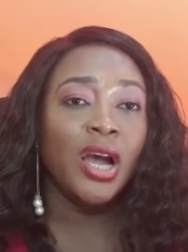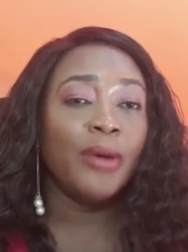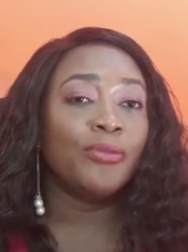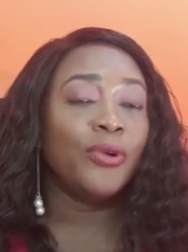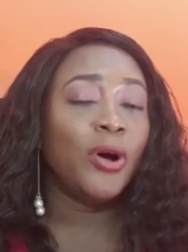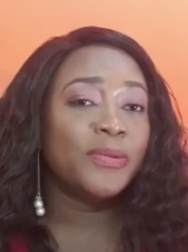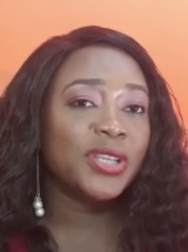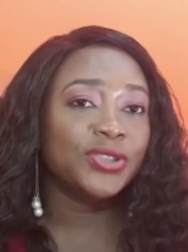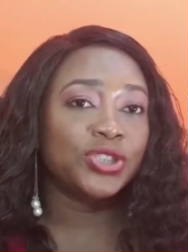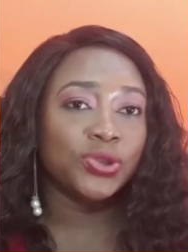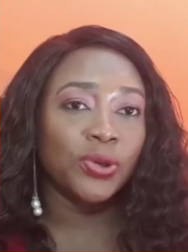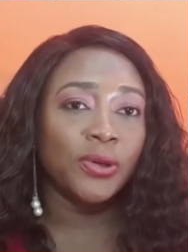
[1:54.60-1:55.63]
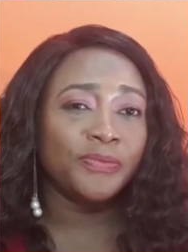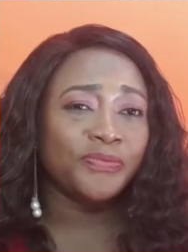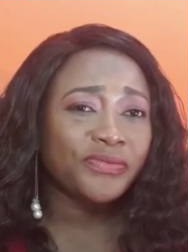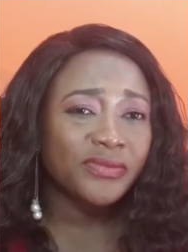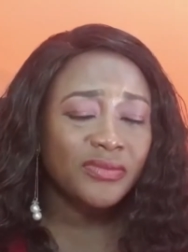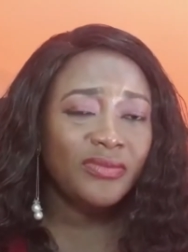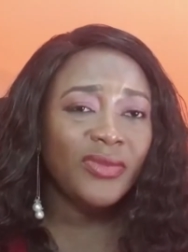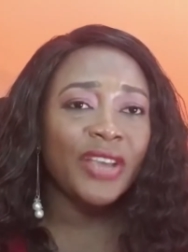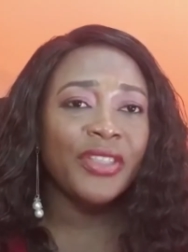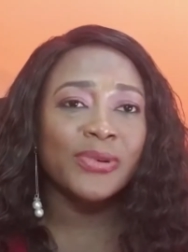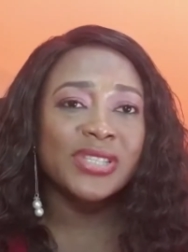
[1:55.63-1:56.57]
um, Hobbs and Shaw,
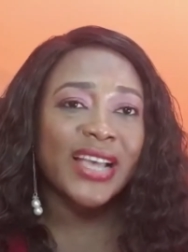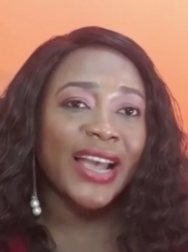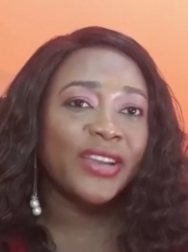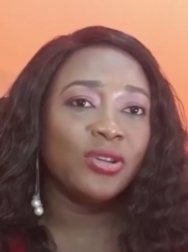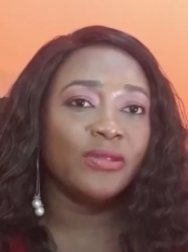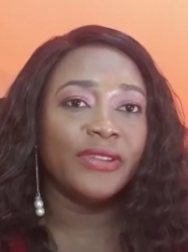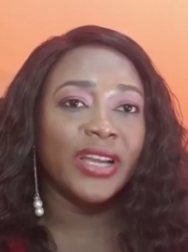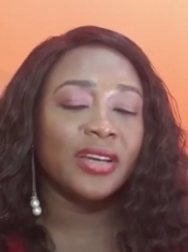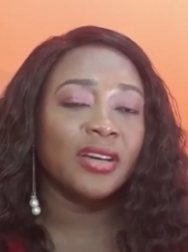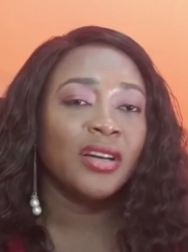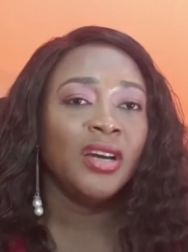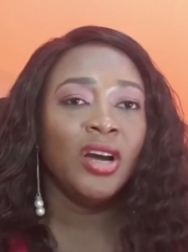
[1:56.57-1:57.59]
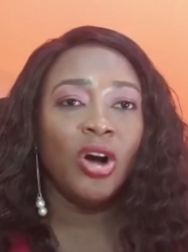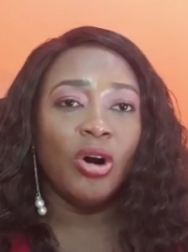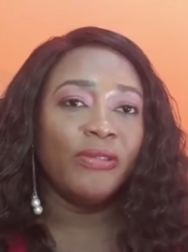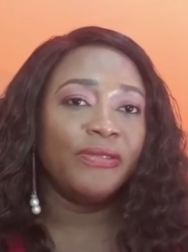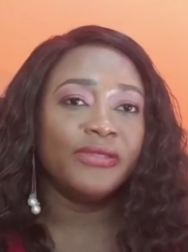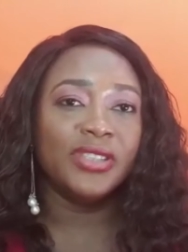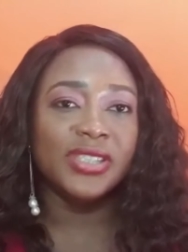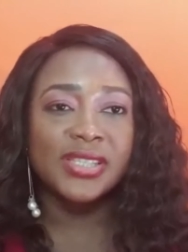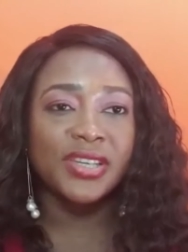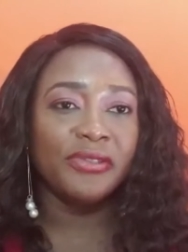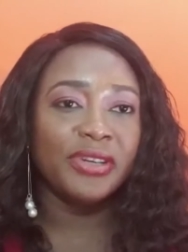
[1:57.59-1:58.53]
that was kind of like off the
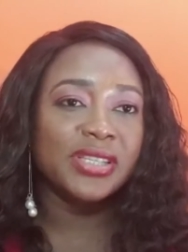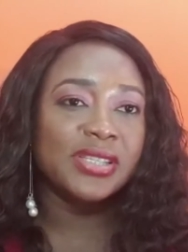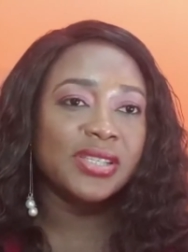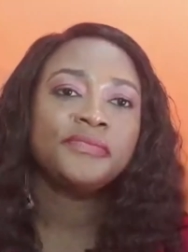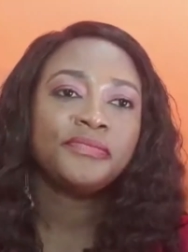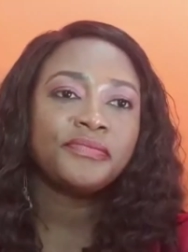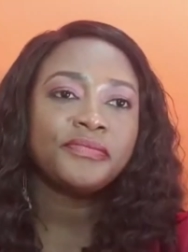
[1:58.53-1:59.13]
series.